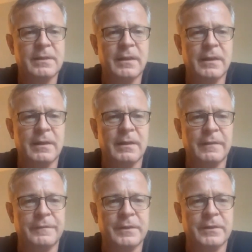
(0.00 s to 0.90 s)

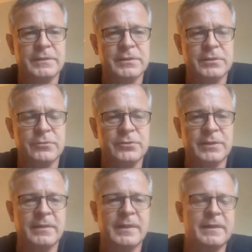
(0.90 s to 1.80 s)
of a
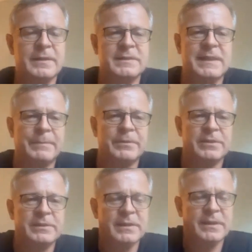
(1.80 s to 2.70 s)
constitution in that it
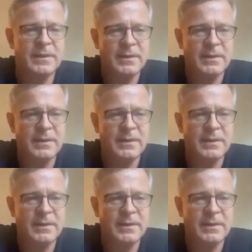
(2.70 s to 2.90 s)
establishes